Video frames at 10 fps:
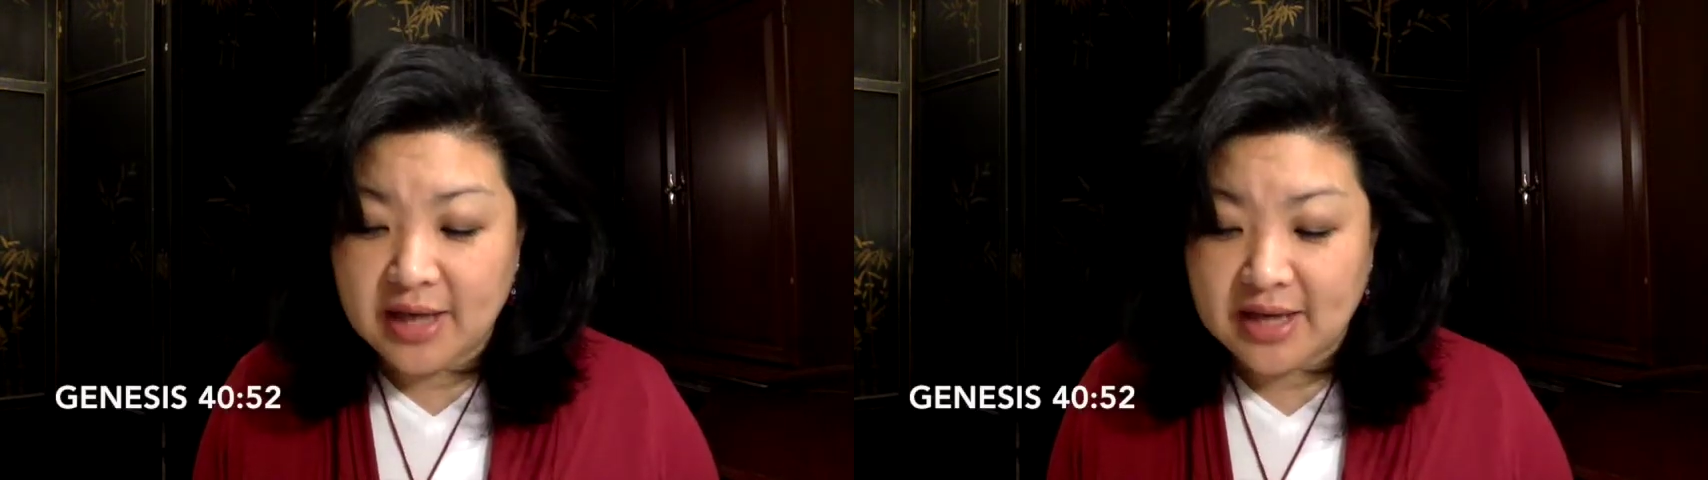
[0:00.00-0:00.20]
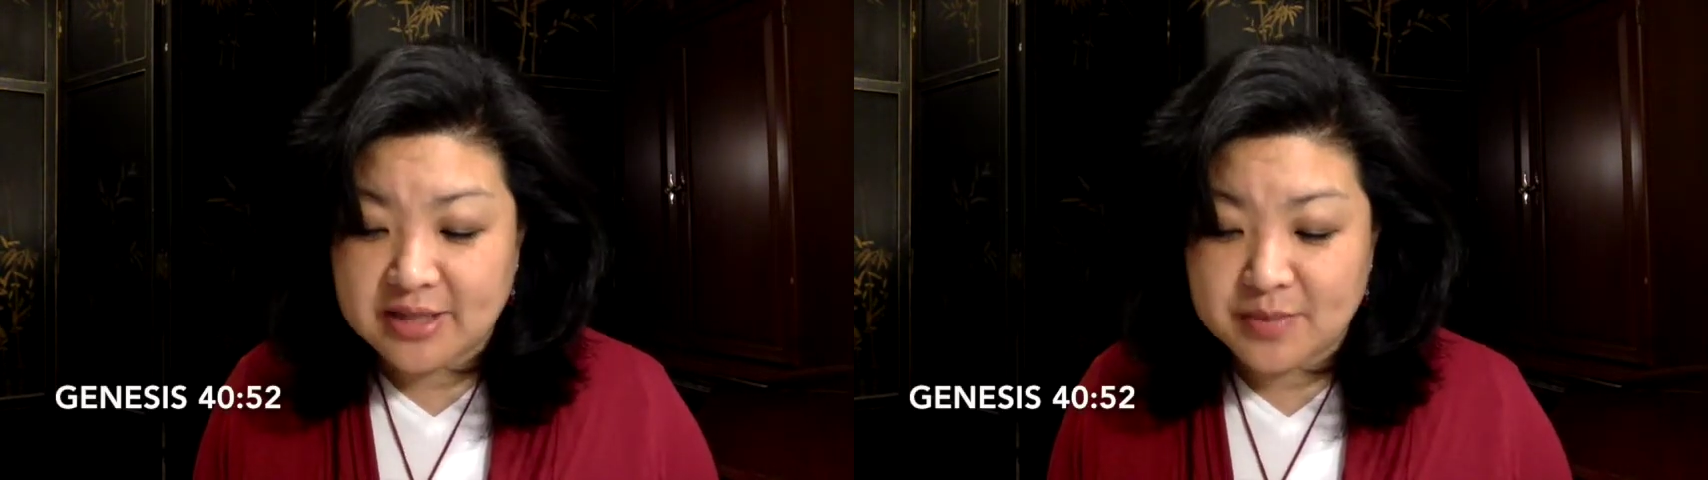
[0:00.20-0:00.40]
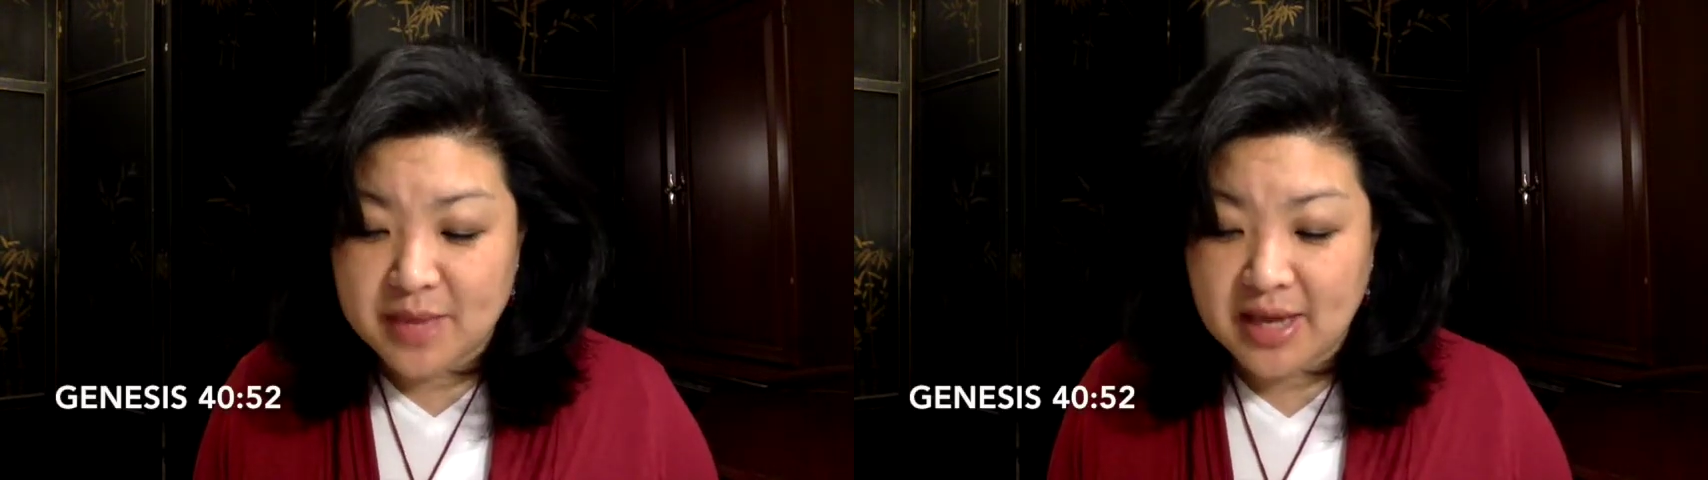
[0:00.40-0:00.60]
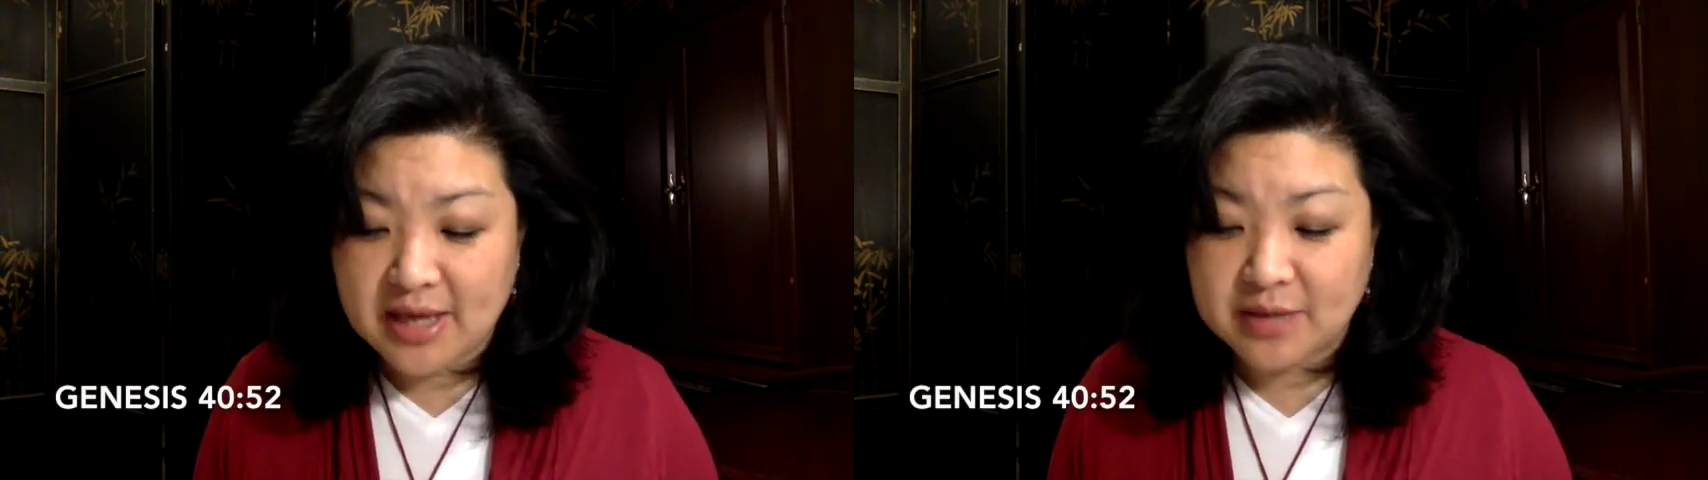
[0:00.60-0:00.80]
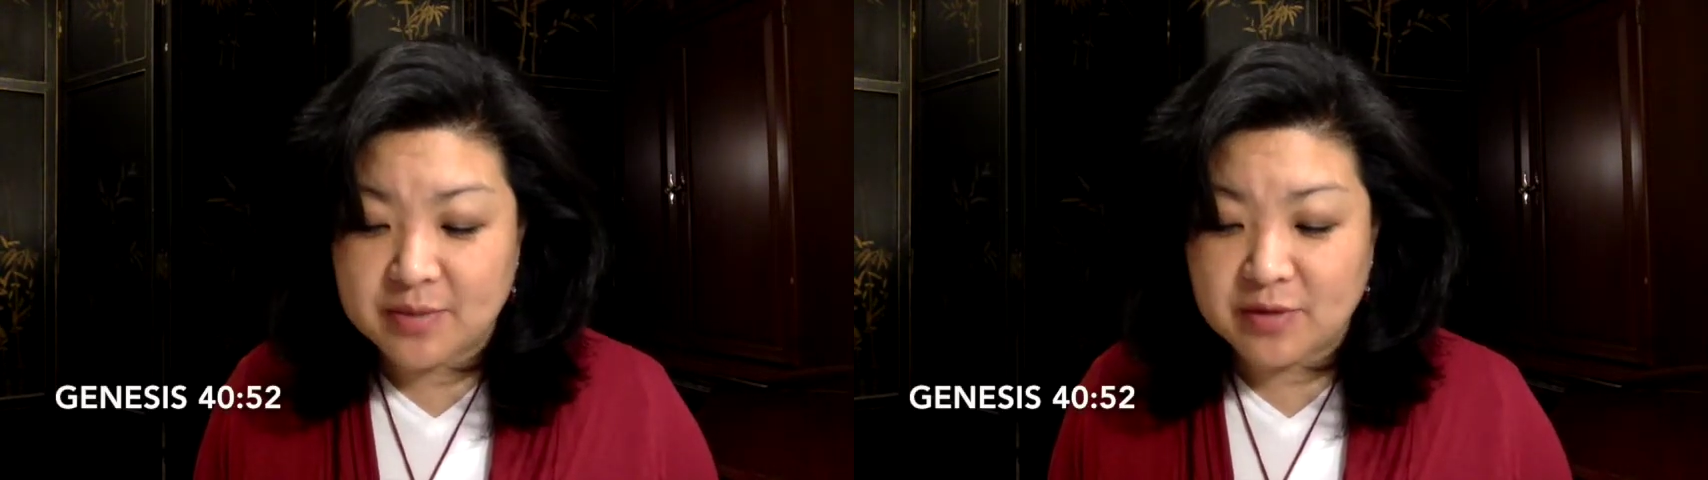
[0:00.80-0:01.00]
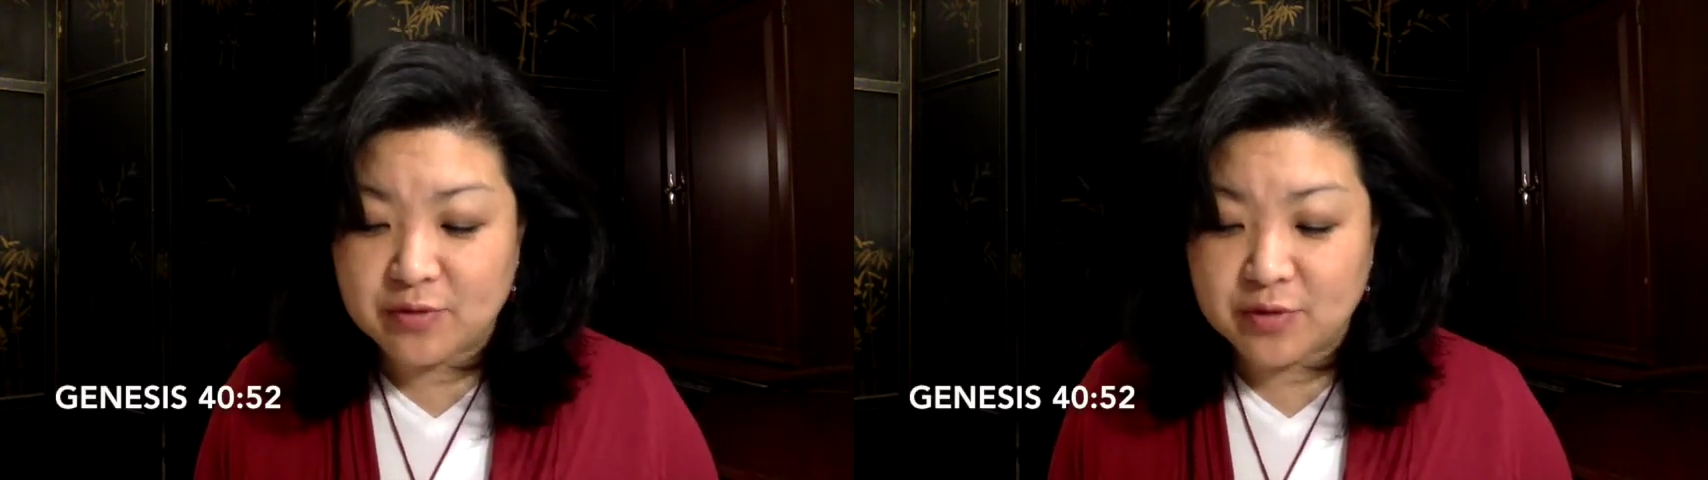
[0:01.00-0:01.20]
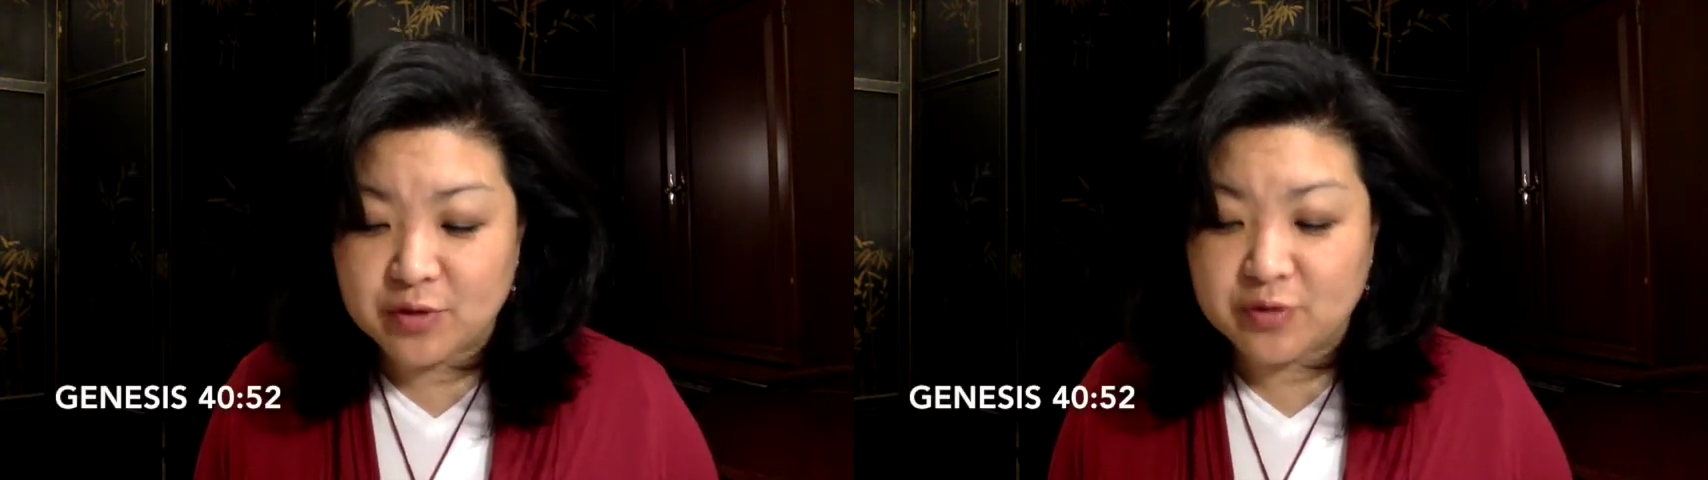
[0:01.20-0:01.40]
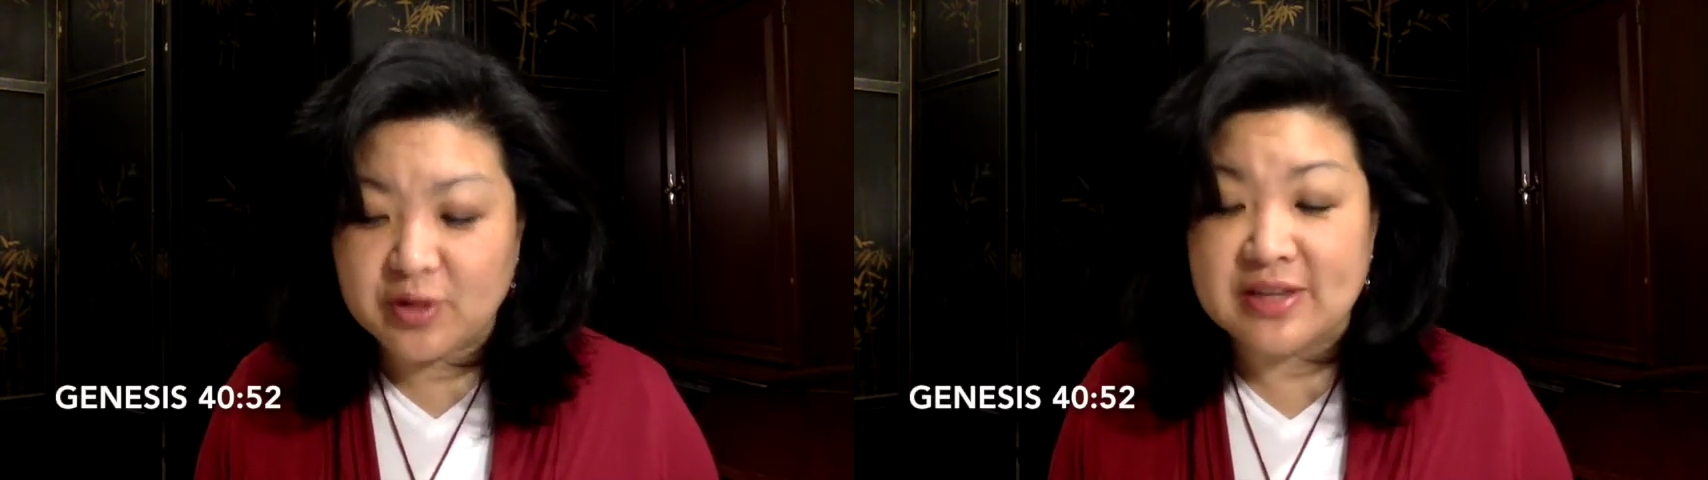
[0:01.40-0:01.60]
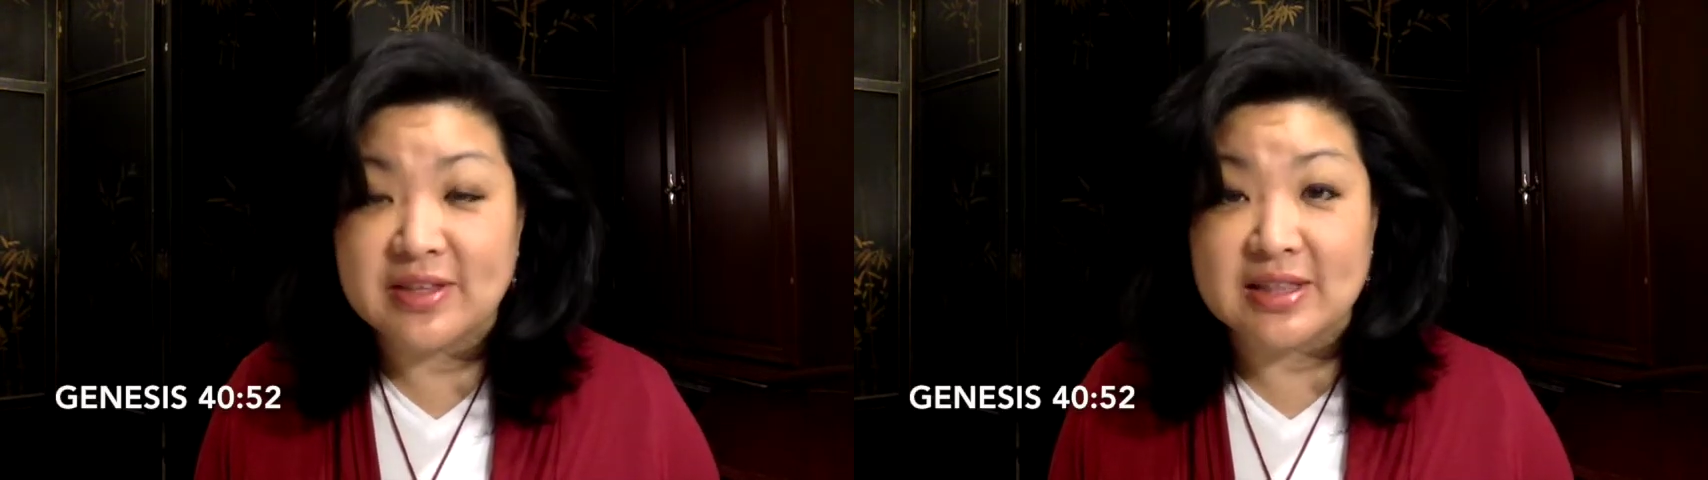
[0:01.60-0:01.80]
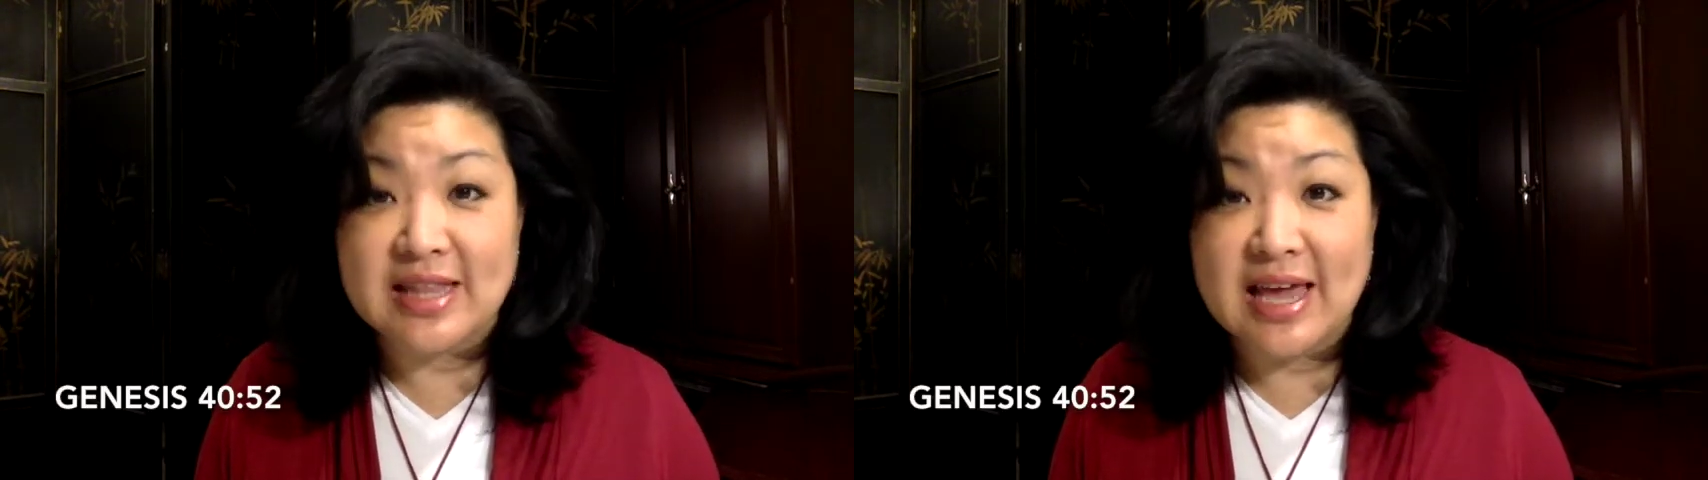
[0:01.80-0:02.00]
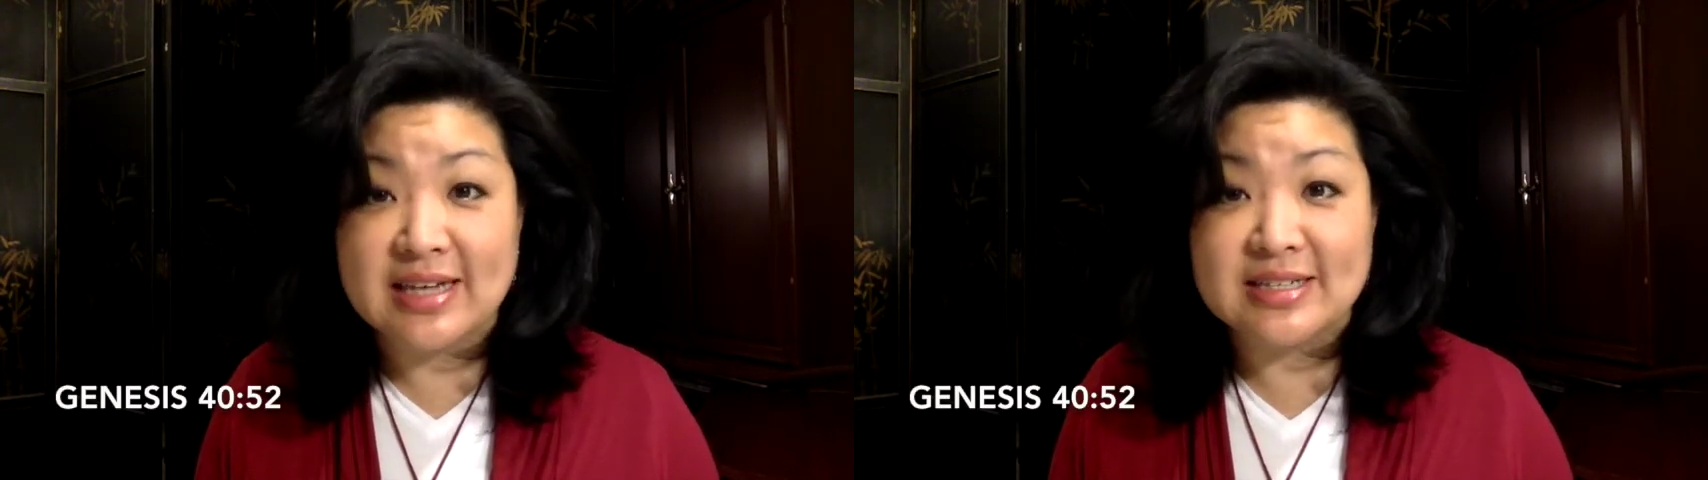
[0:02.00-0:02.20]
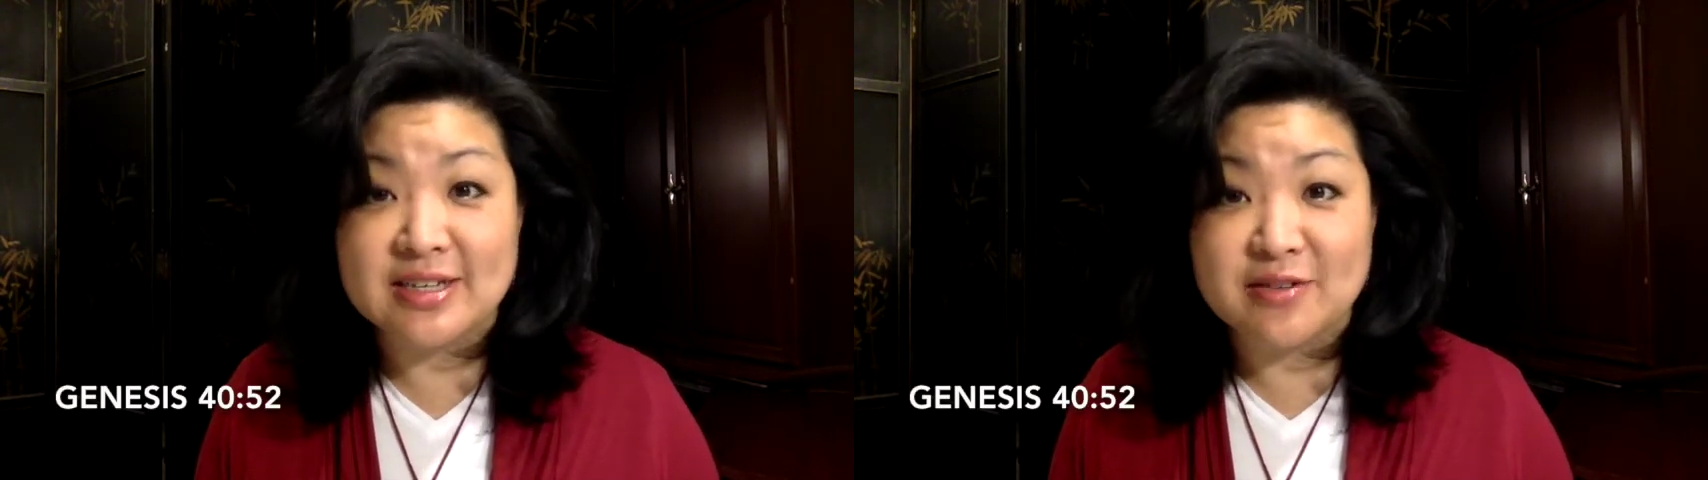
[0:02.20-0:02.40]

has made me fruitful in the land